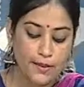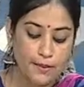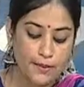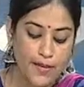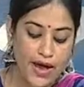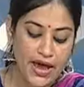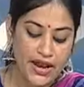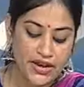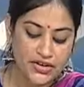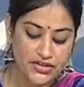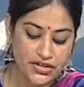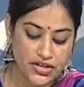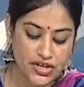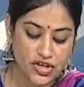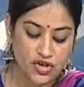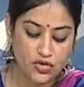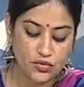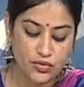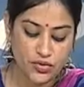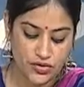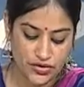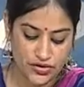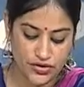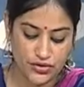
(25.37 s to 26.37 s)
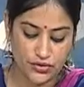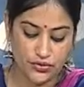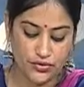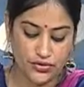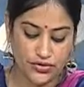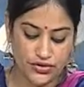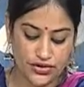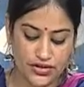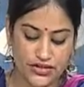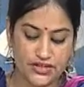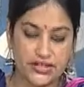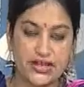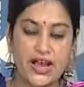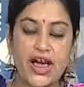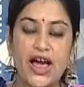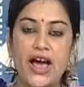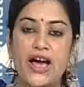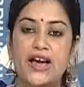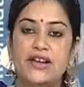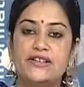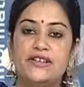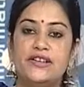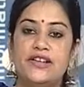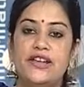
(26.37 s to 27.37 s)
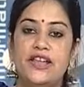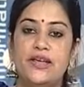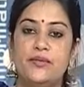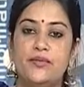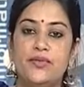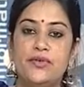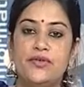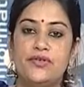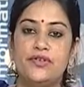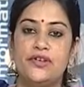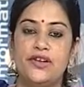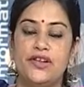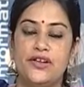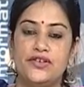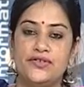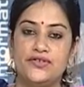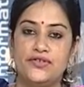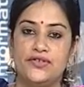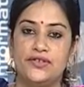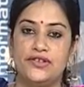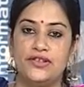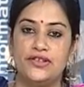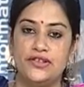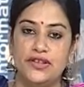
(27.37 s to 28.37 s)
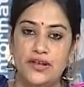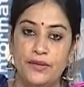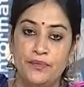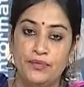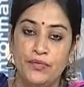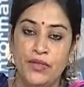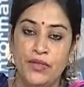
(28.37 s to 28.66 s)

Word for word: managing human resources and labor relations.